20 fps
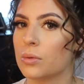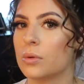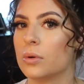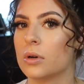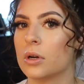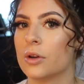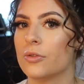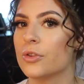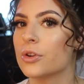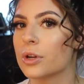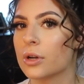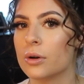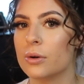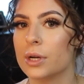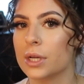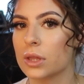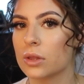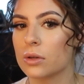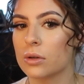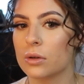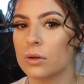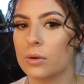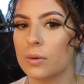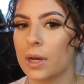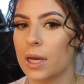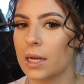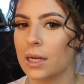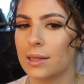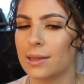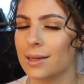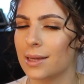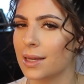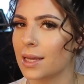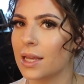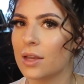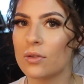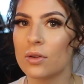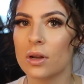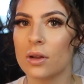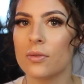or if you're going through anything,
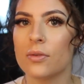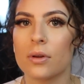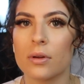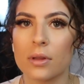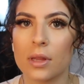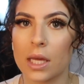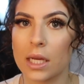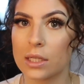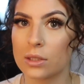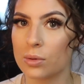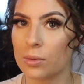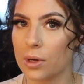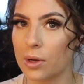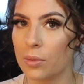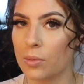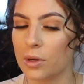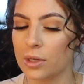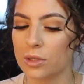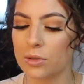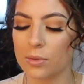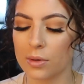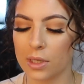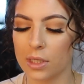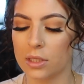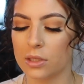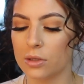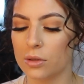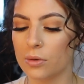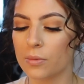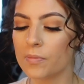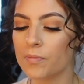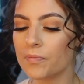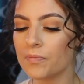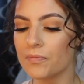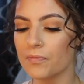even if you're like 21, 22